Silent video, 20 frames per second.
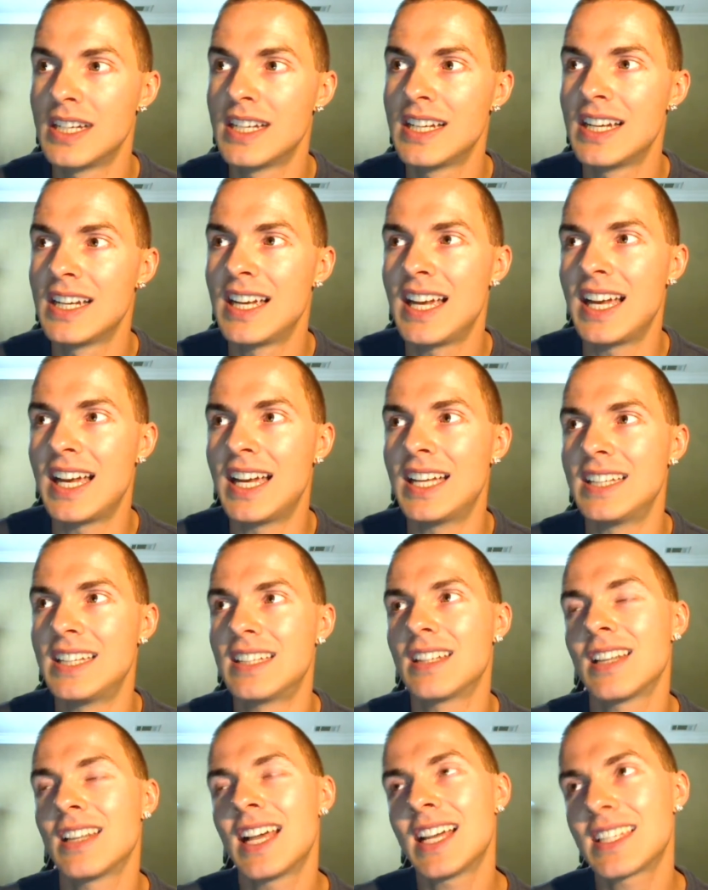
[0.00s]
And the
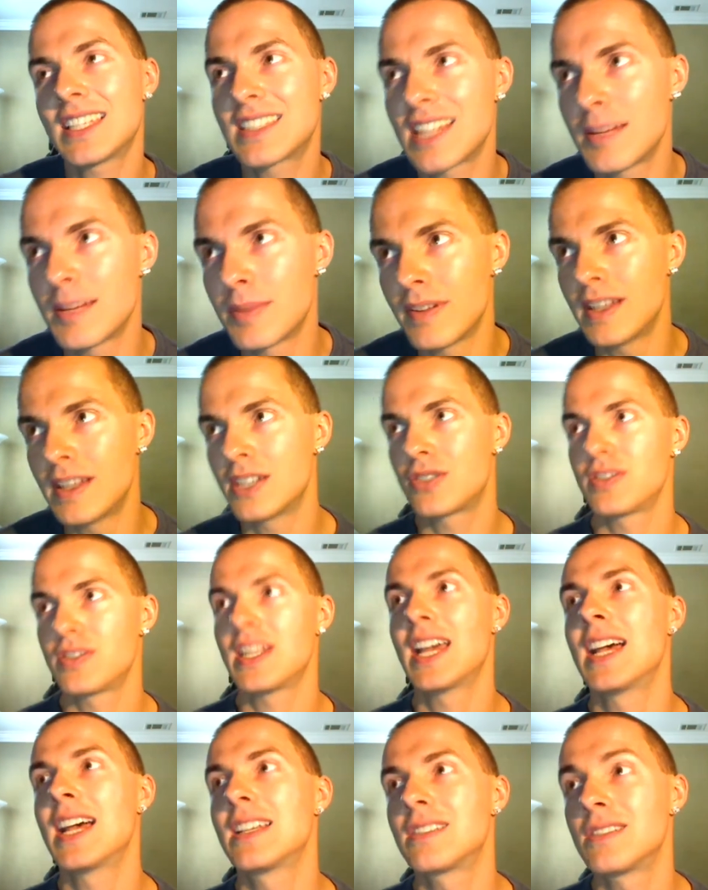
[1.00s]
last type of entry
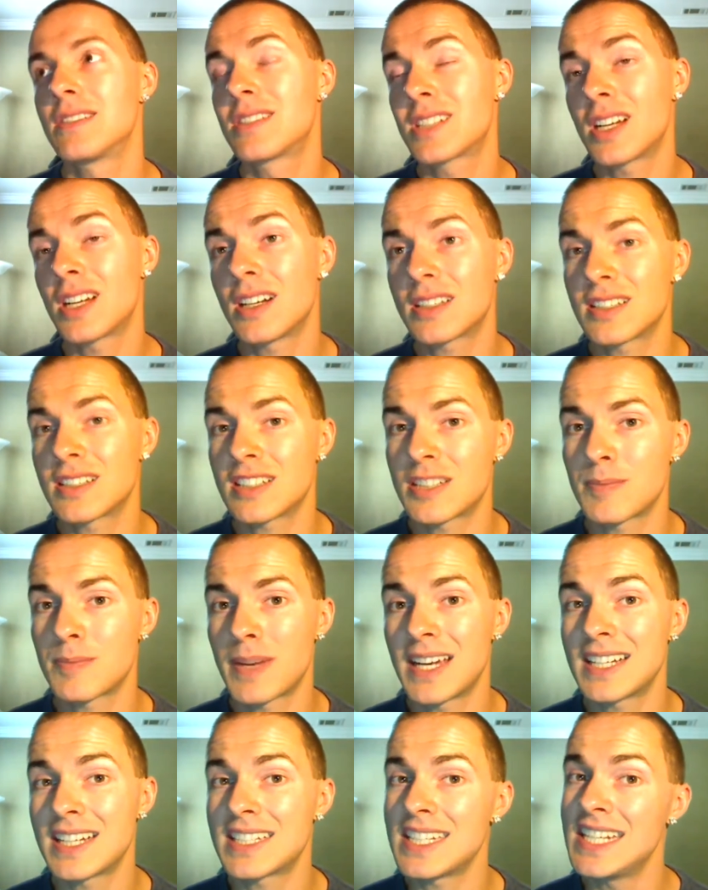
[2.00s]
hazards, toxic
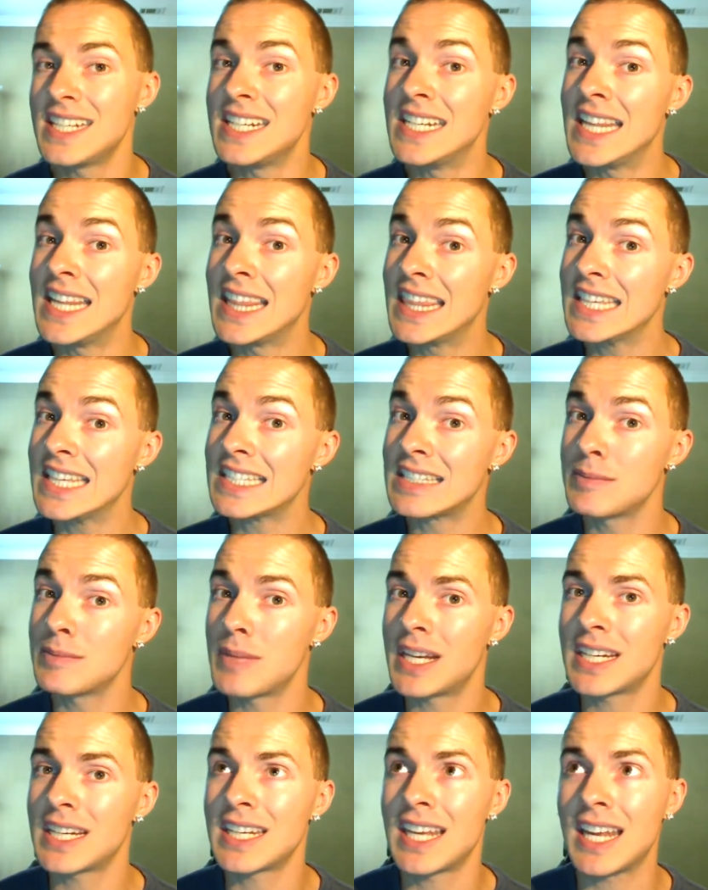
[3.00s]
spikes. In this
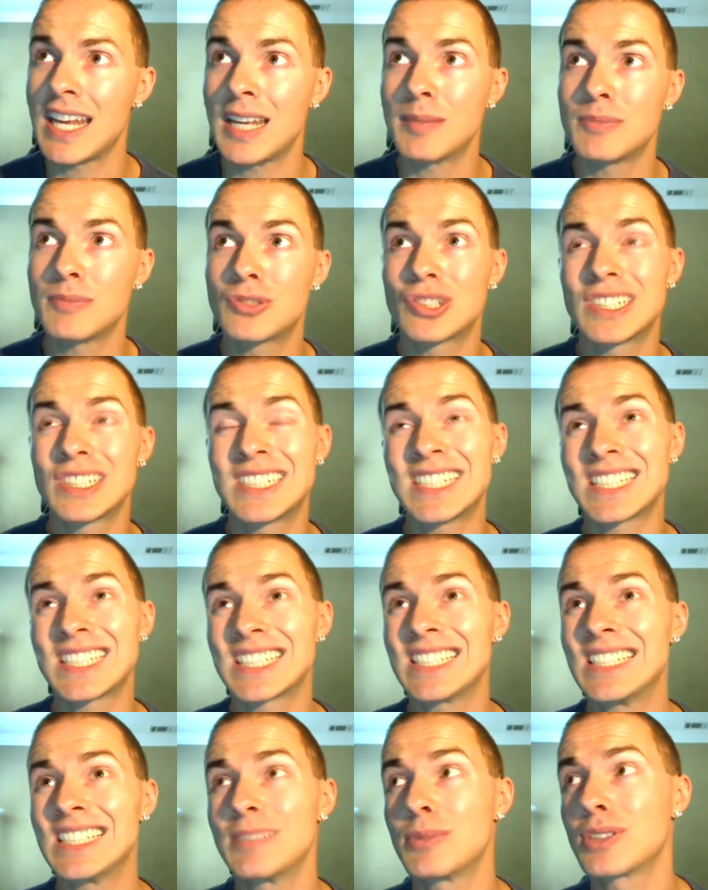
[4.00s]
metagame, traditionally
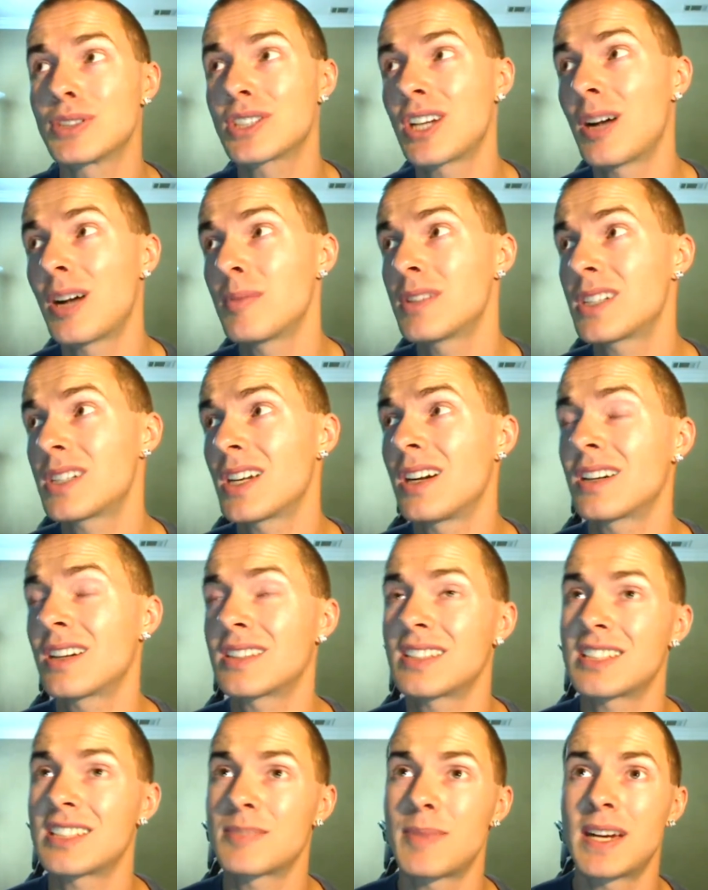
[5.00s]
the most common toxic
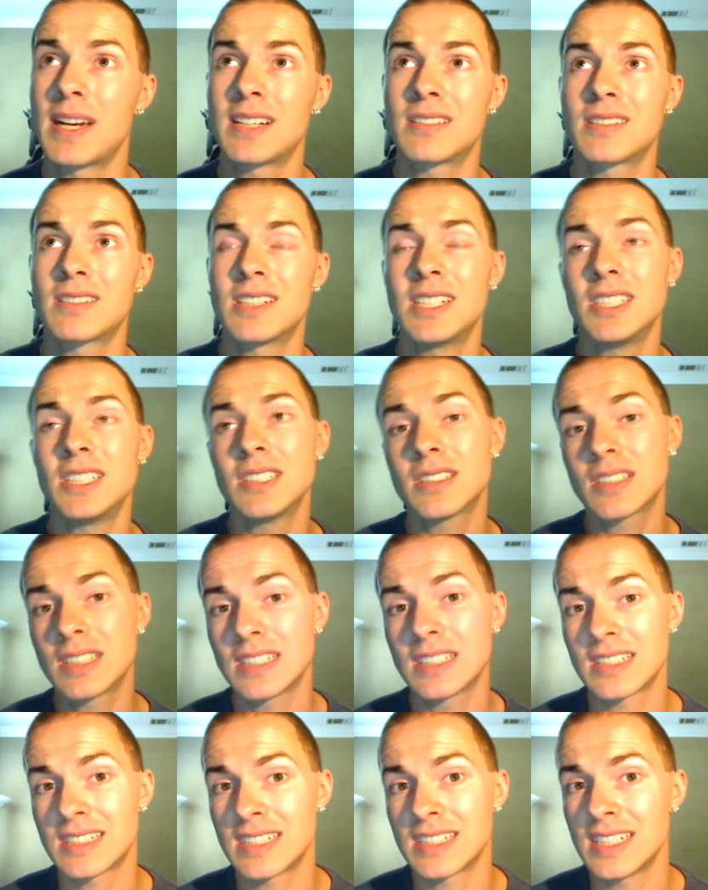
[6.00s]
spikers that you're going to
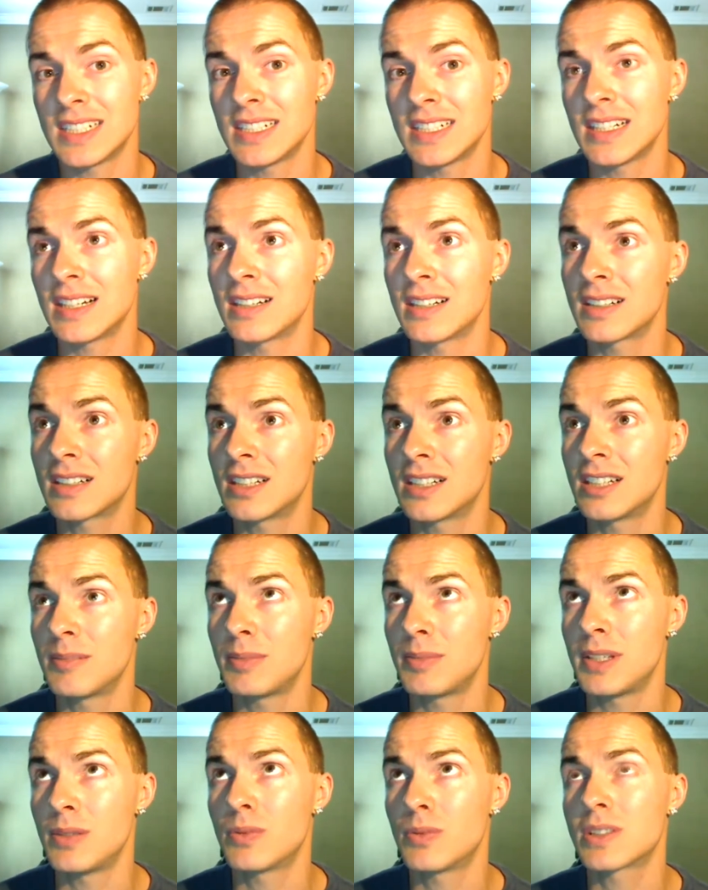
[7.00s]
see are going to
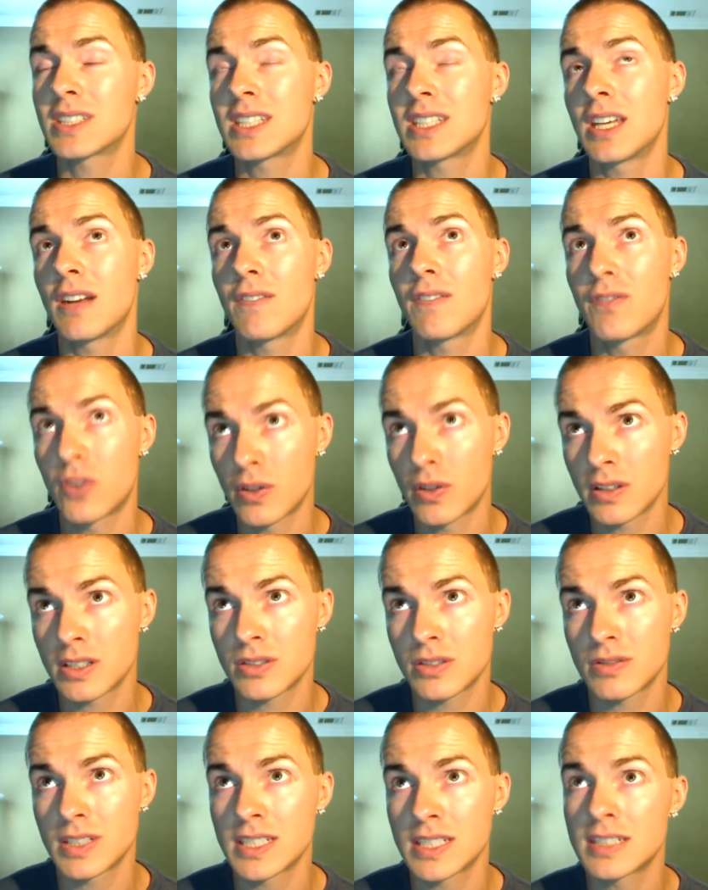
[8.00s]
be, once again,
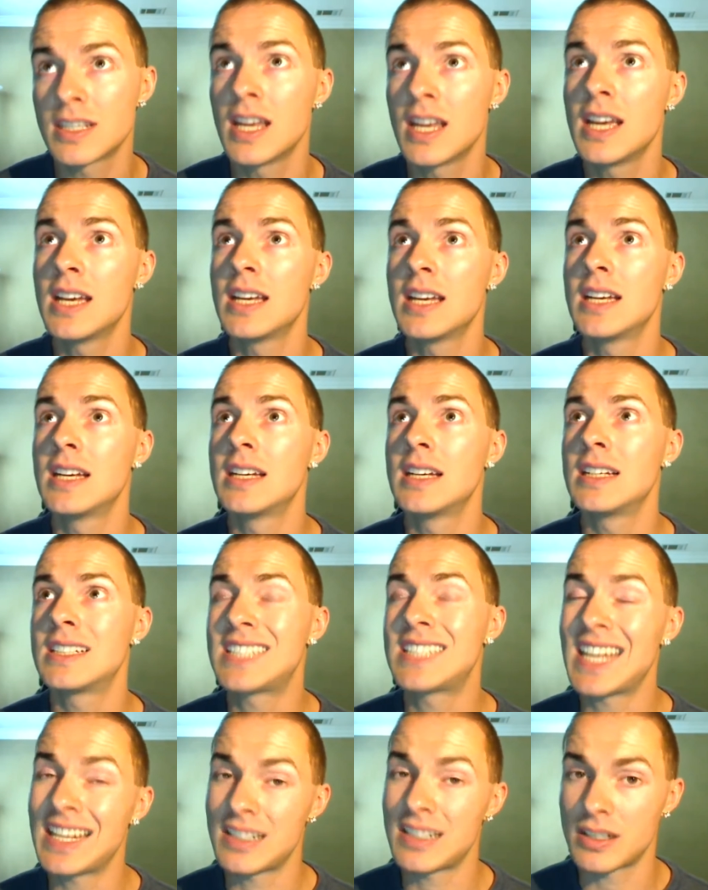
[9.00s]
Fortress,
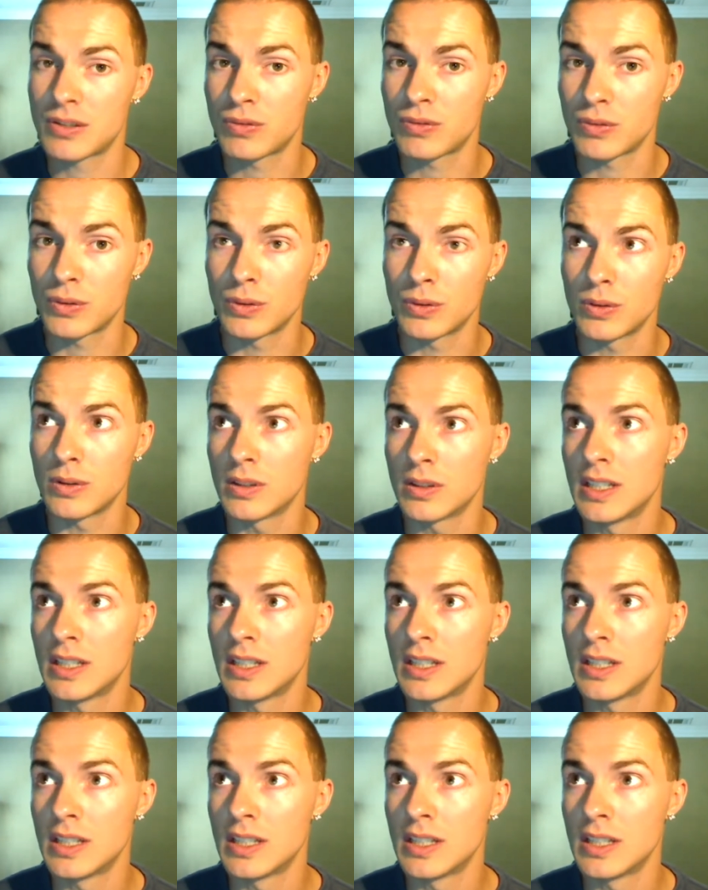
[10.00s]
Tentacruel.